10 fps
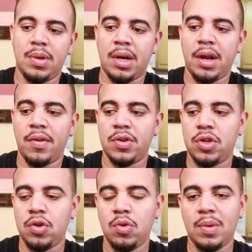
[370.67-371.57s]
Another
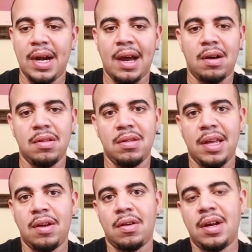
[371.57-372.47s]
2 went out
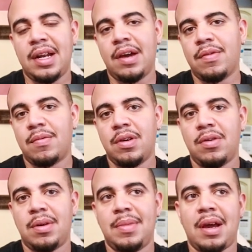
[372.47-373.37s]
later on down the
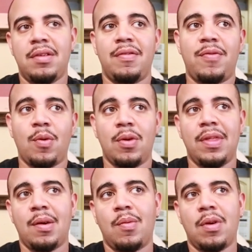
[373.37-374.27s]
road. I'm down to 4
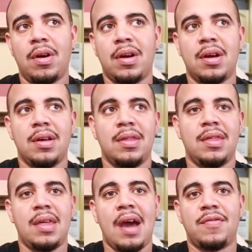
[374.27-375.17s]
that work
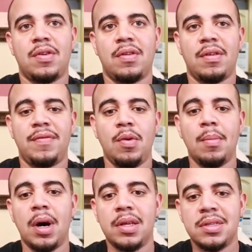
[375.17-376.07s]
after a few
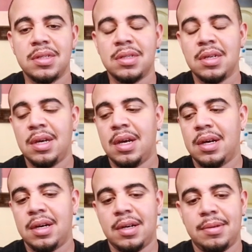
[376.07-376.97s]
months.
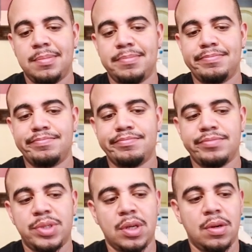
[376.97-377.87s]

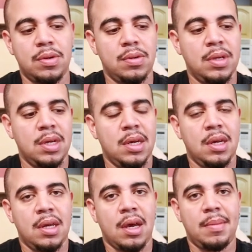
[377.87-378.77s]
So
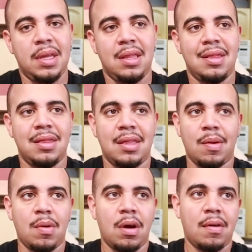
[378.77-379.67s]
I mean, they
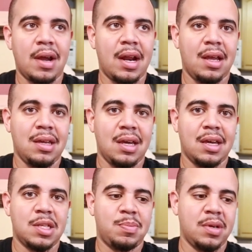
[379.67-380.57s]
were all right, I
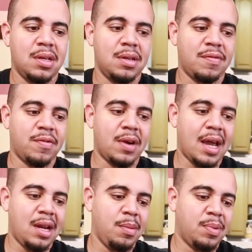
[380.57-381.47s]
guess, but for
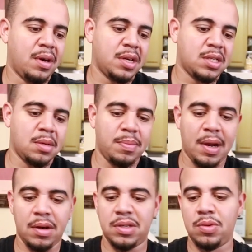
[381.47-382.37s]
90 bucks
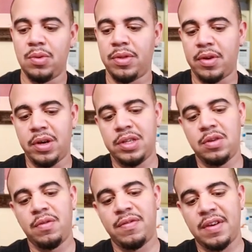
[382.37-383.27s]
compared to
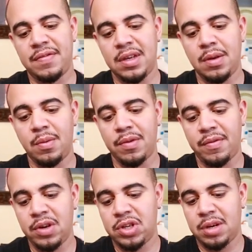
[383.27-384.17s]
$32.50 with
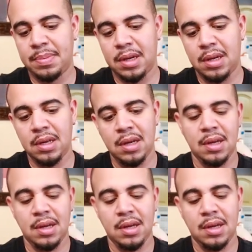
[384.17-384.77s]
free shipping,